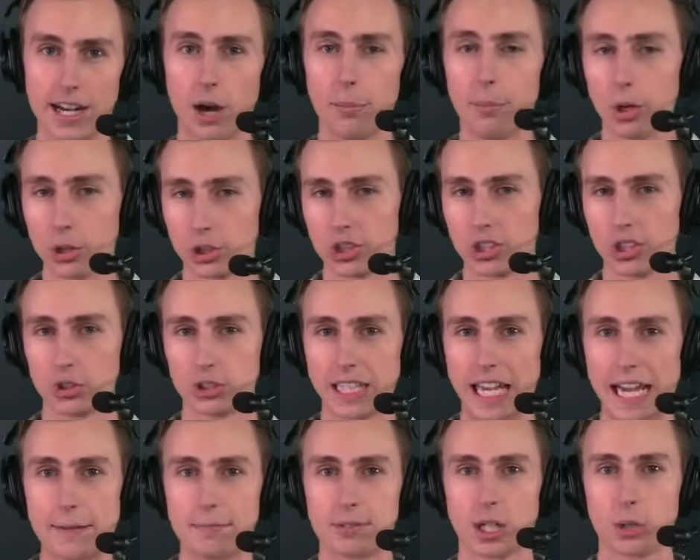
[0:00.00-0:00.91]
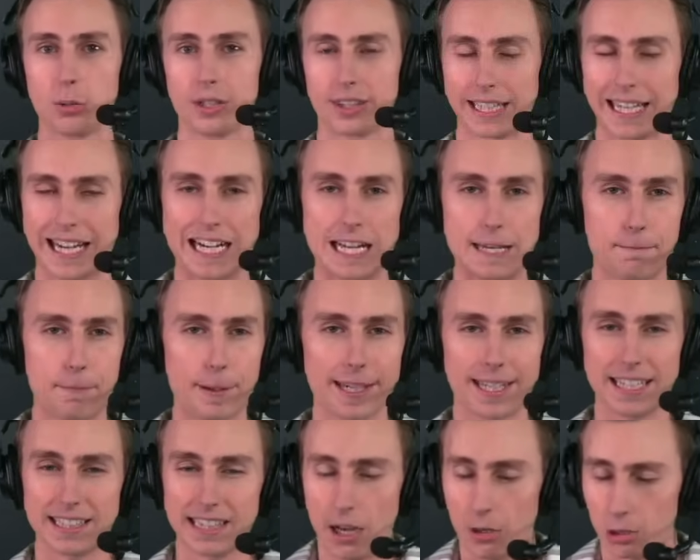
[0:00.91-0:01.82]
Now, most of those games are with Kenny
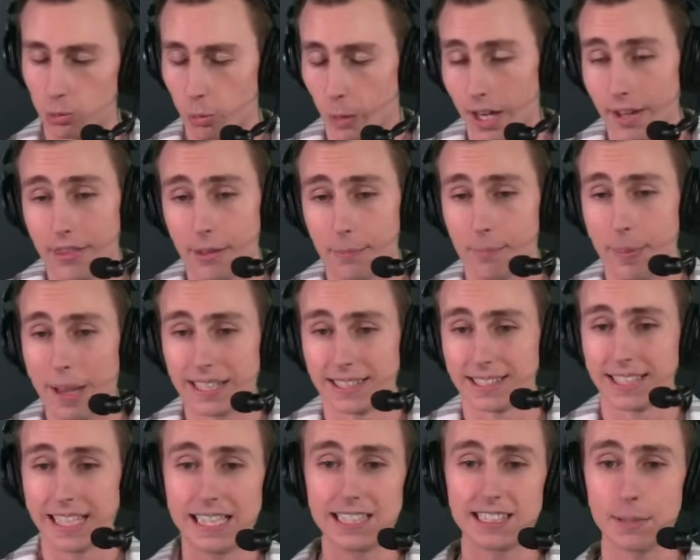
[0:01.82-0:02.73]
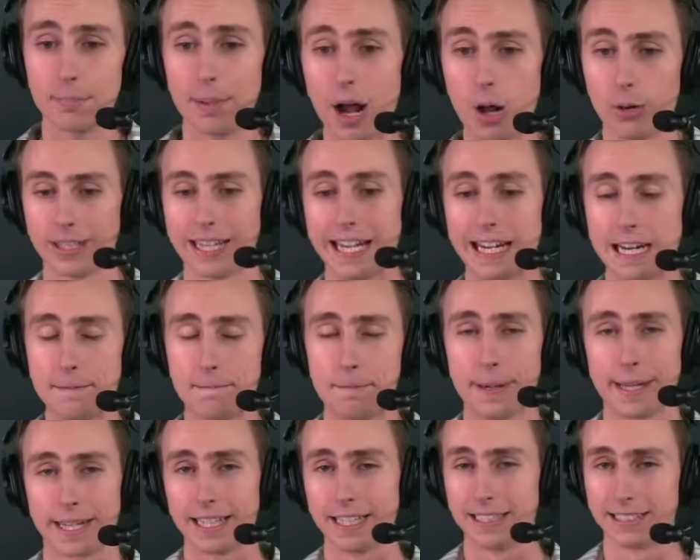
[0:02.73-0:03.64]
Pickett. That was one of the best things about Kenny
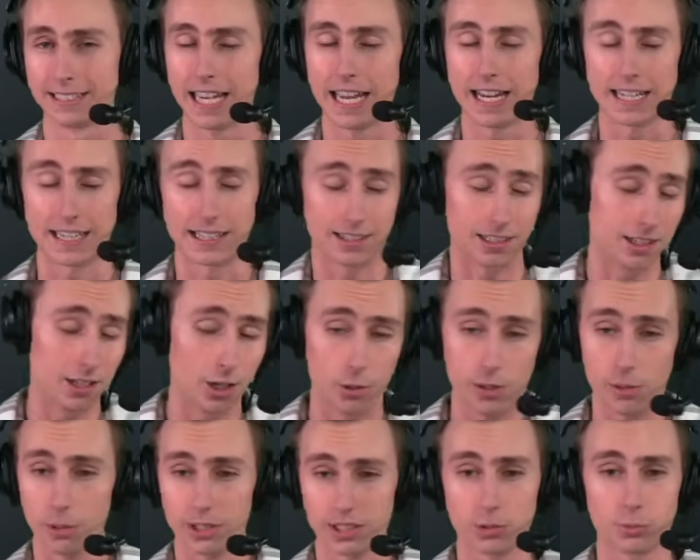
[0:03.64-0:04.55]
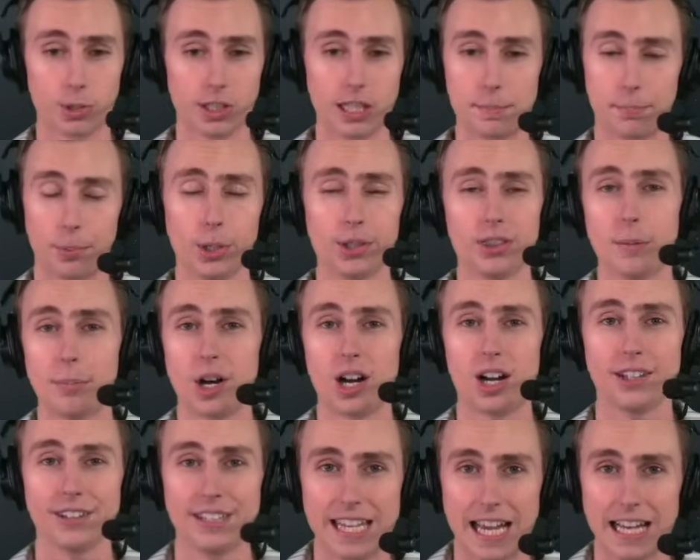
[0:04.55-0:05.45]
Pickett is that, you know, he wasn't really putting the
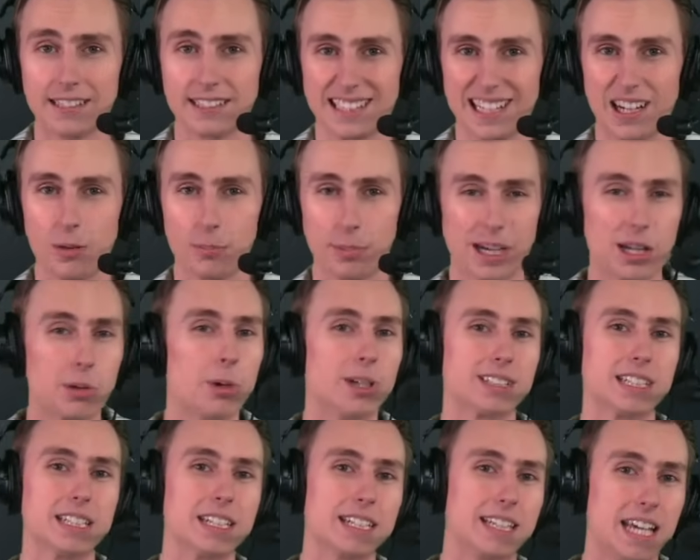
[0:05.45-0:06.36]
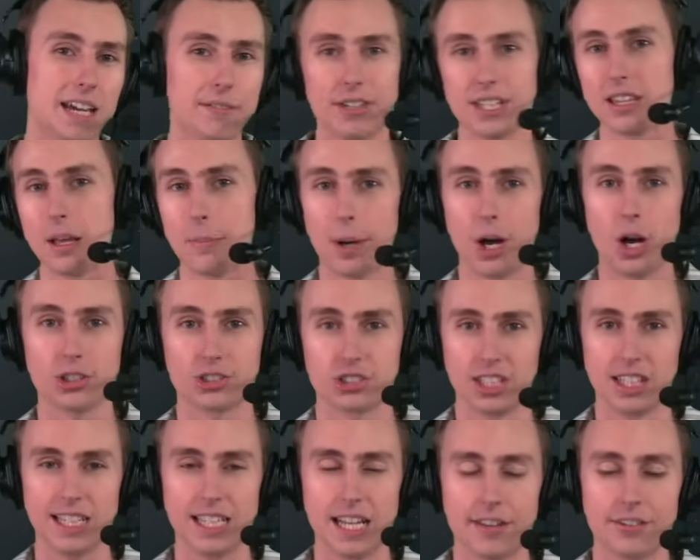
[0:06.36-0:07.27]
ball in the end zone, but he wasn't giving the ball
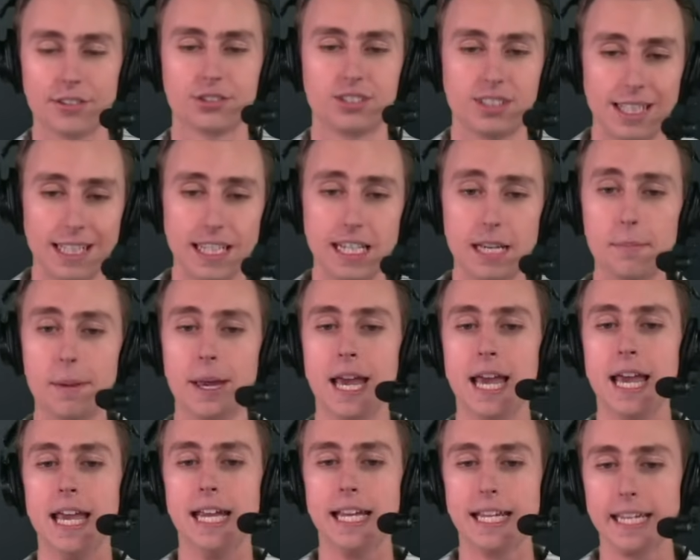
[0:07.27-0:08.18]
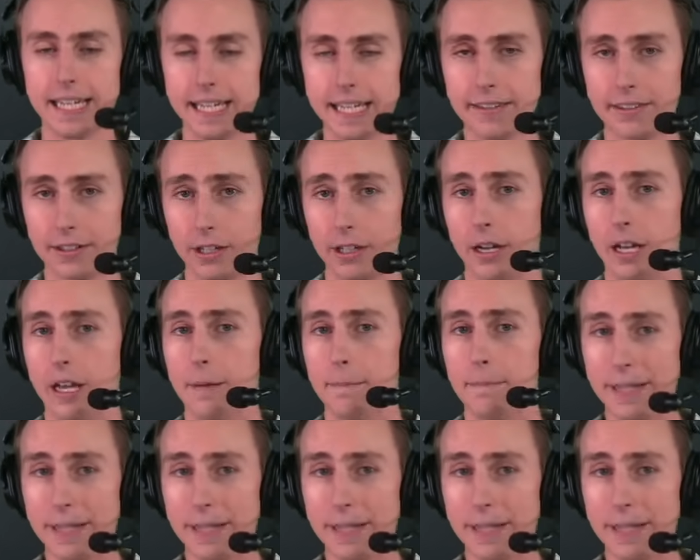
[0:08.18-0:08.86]
to the other team either.